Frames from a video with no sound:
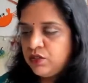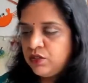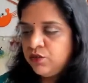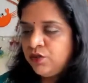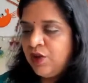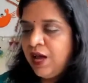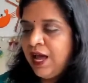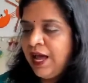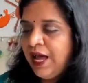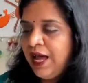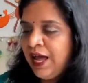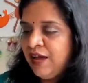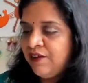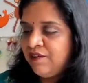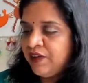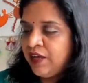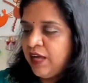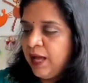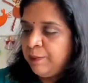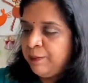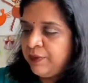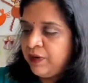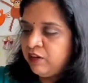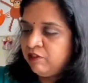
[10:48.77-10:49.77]
So I have a
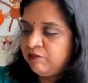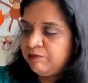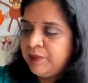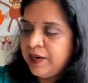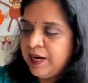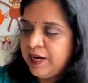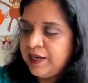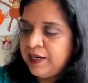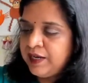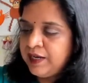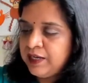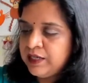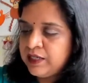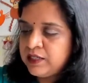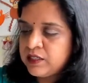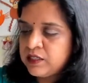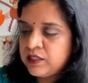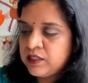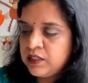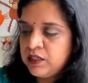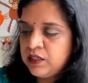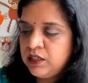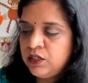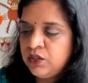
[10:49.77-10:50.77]
couple of
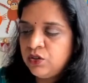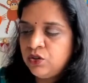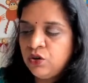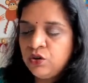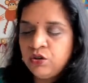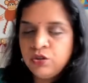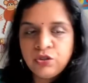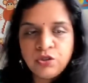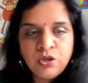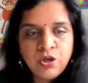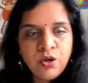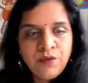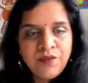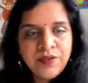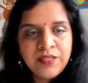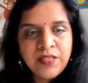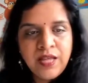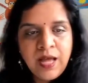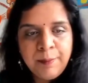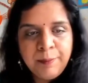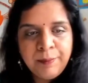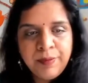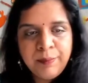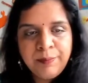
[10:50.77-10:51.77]
bhendis. Don't throw away
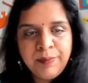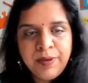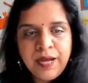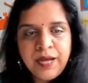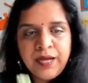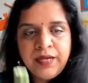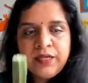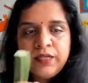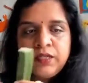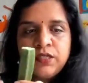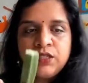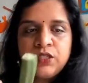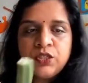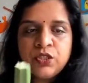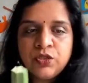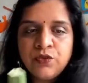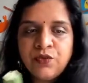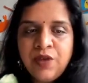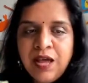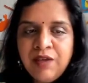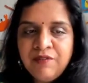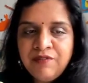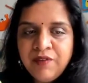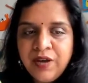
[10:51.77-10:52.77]
the upper part.
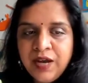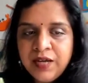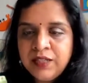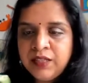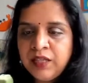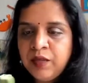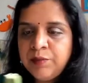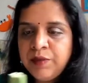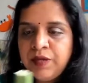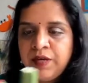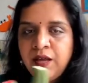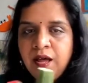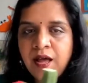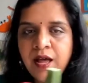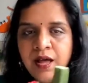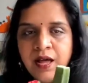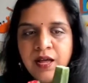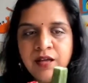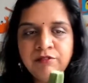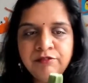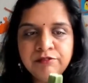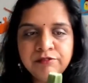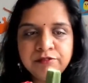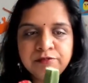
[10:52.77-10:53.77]
So I have cut them in
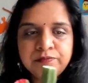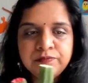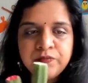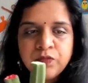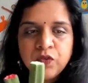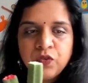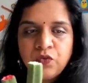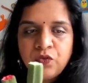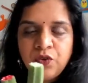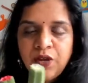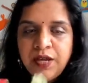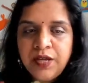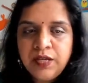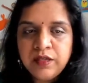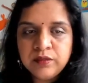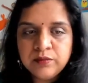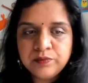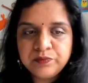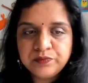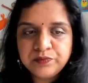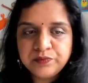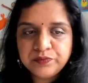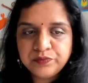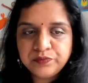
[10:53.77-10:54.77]
half. Right.
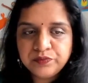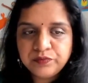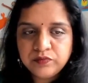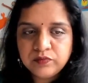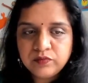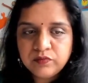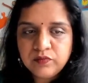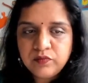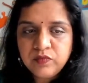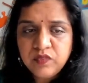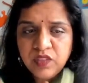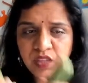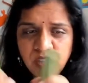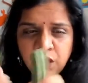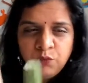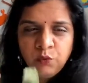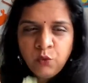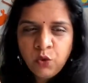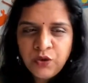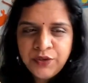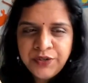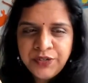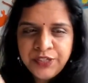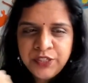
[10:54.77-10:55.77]

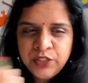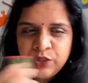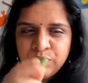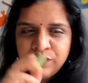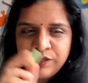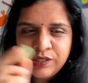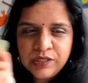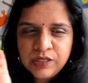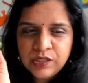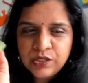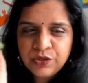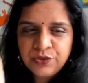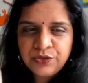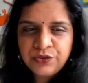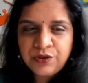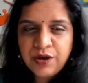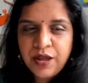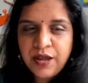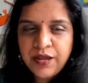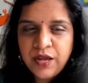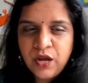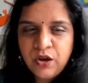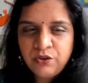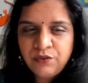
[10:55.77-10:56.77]
I've already used this to
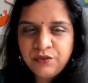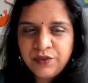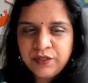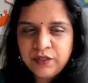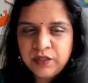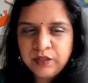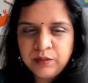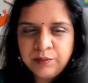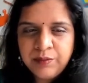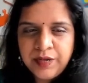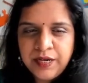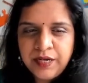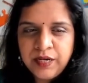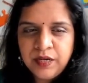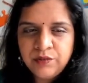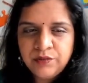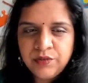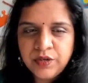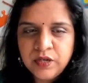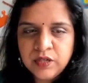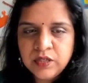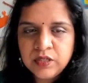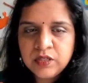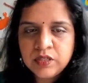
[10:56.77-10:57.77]
try out whether the bhendi
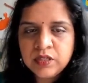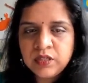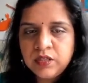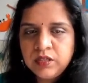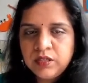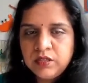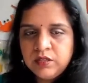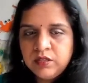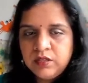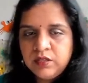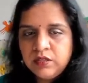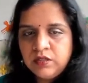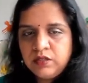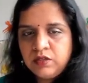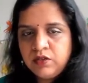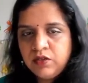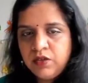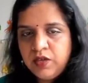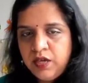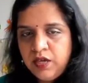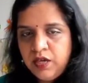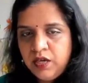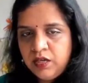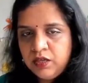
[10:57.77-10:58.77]
works.
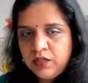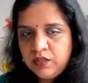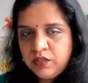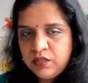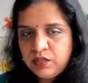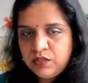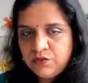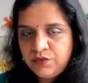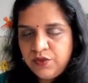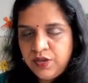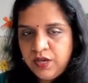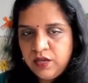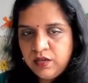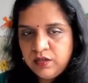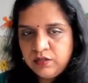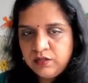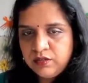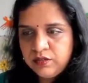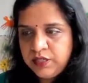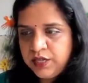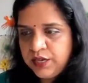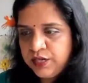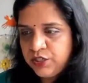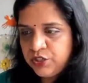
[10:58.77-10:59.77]
Okay. This way.
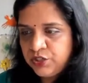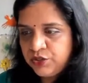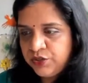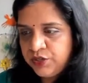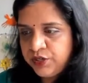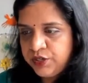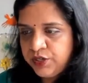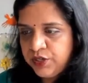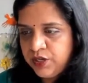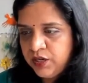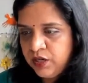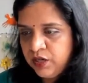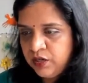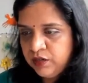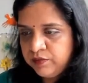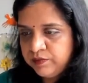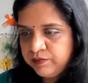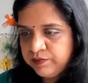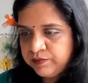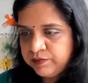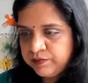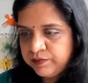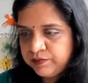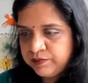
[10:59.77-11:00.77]
Can I show it here?
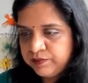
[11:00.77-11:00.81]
